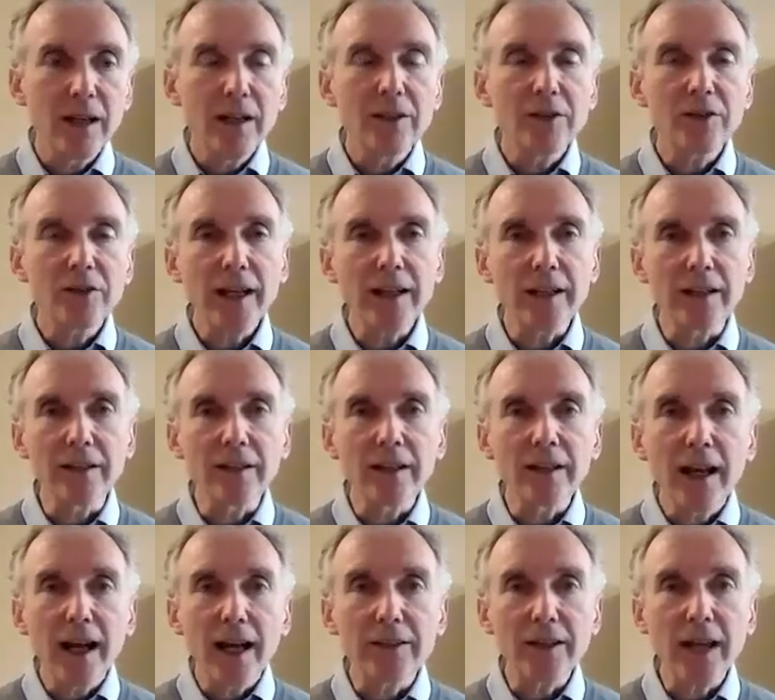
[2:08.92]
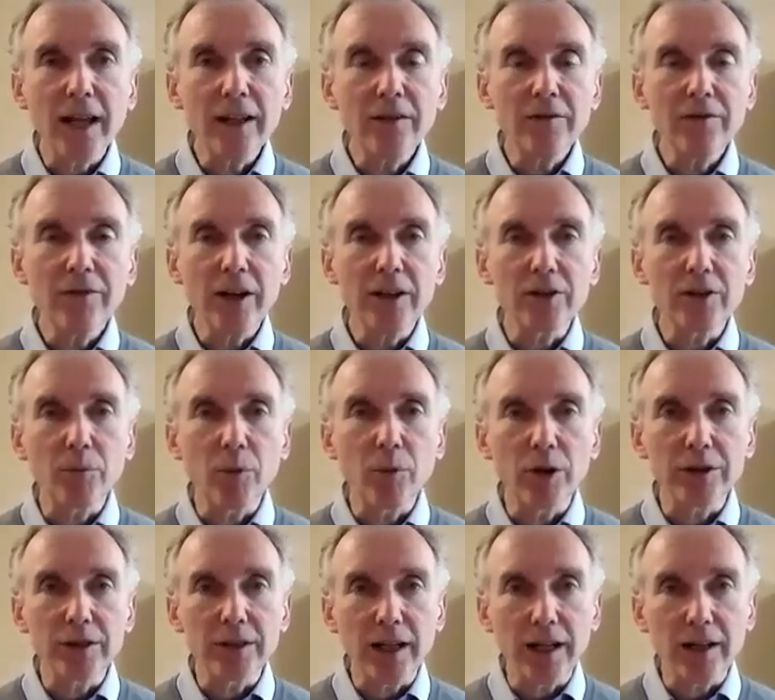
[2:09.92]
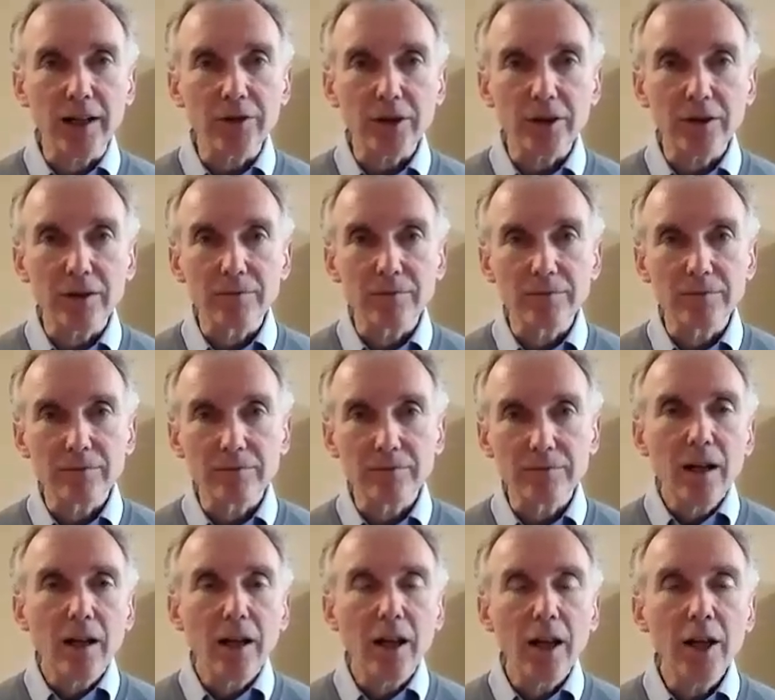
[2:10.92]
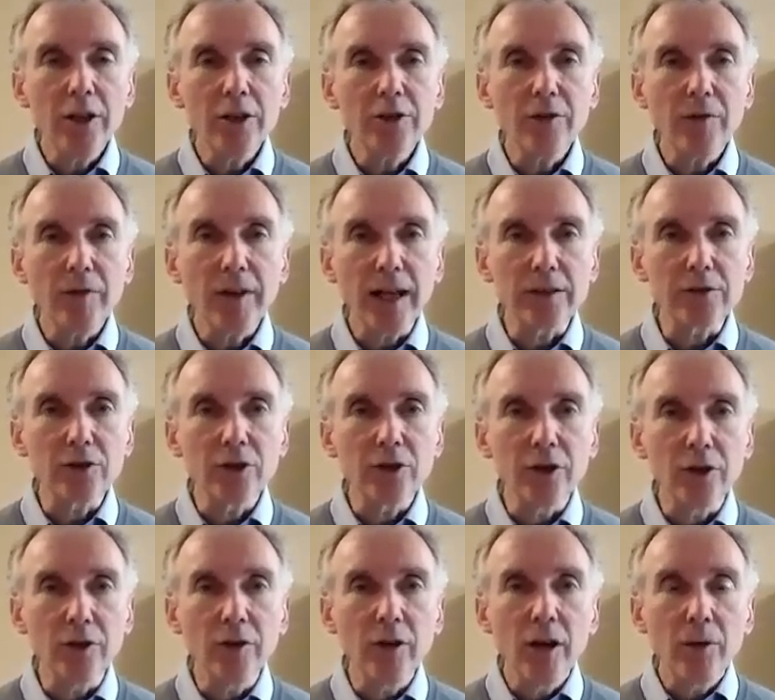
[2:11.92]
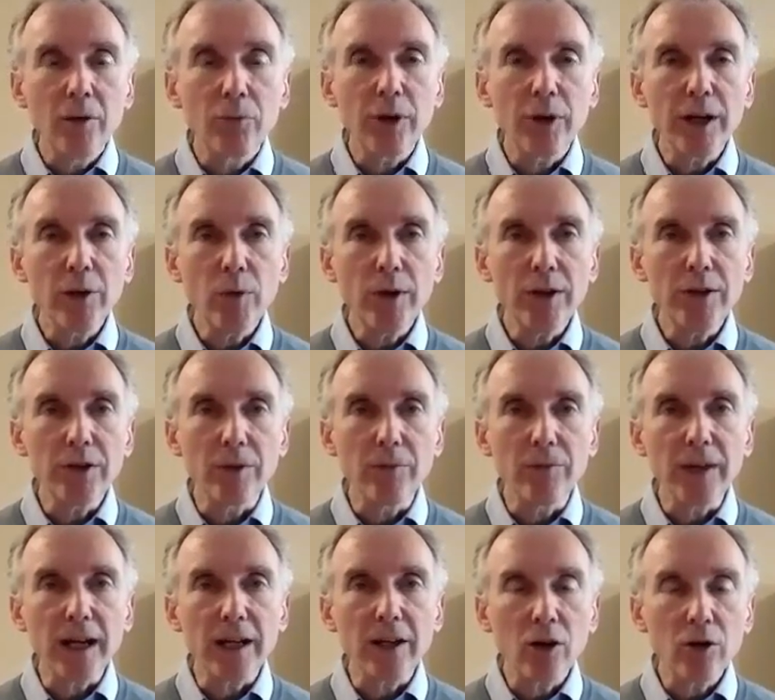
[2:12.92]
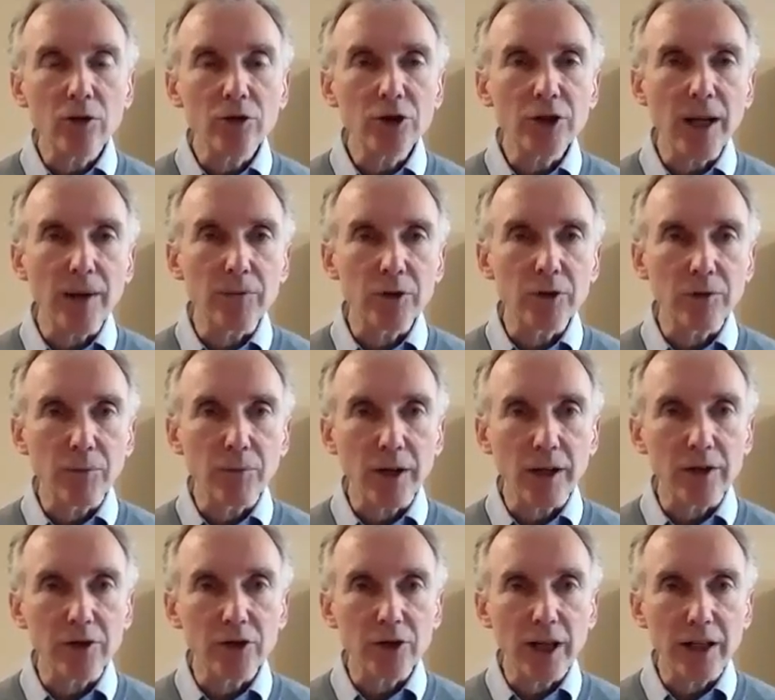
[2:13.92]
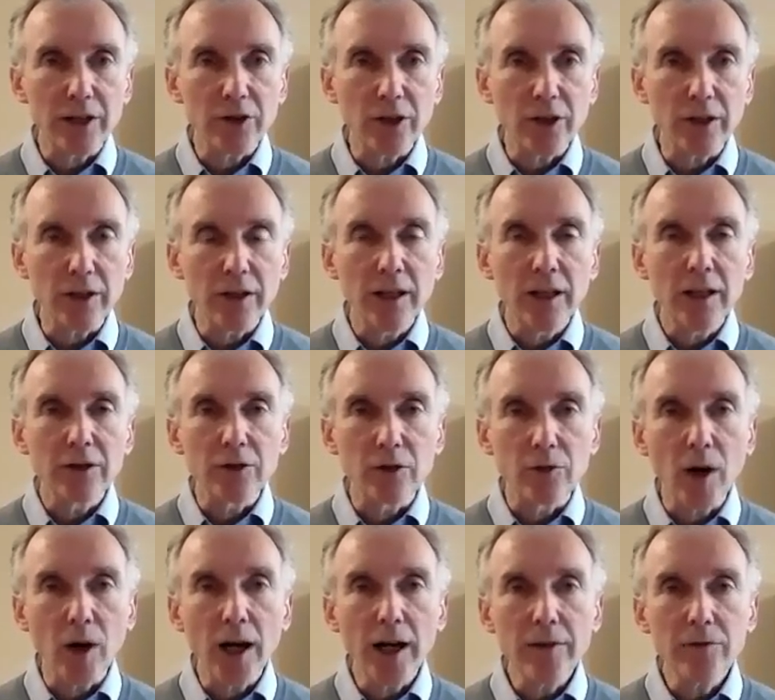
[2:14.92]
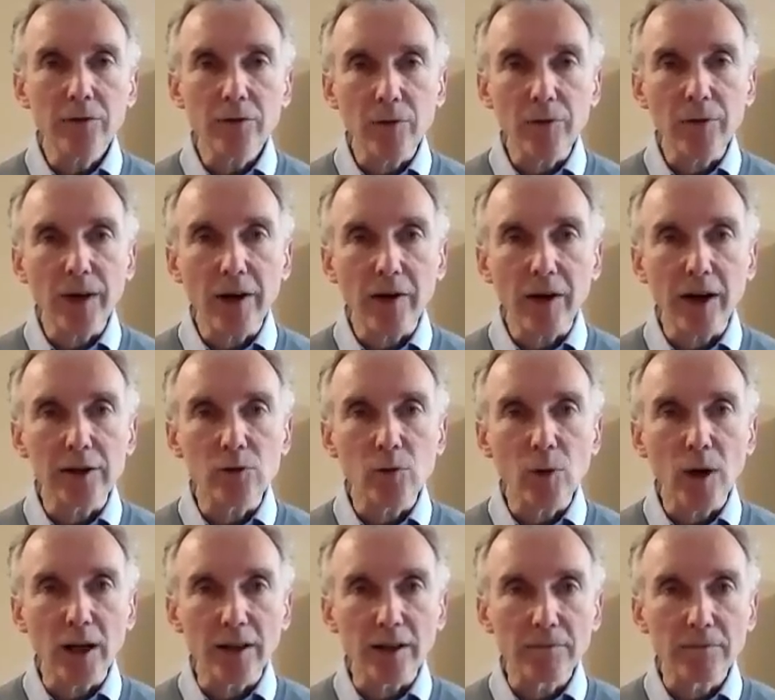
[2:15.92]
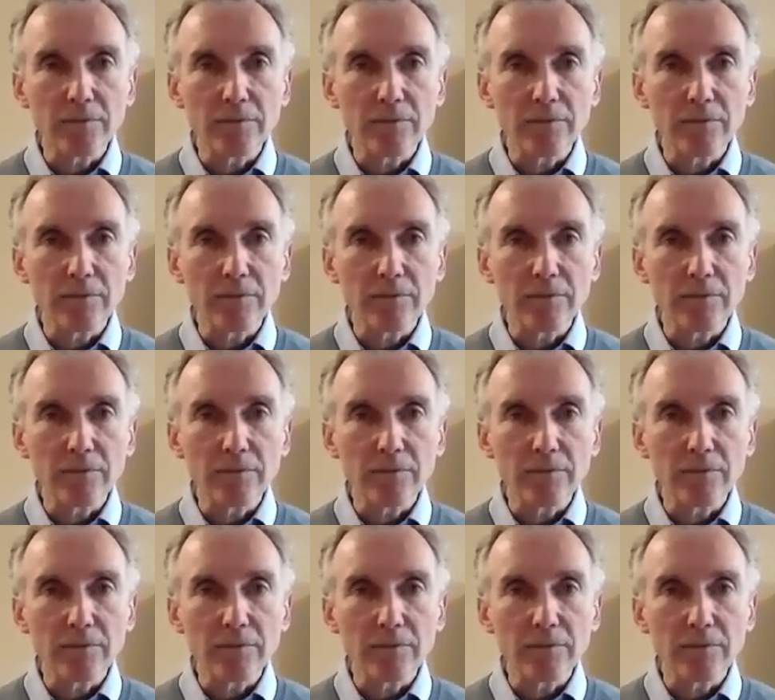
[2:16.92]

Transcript: Second, as Helen Fraser pointed out, learners of an L2 bring with them their concepts of pronunciation derived from their L1.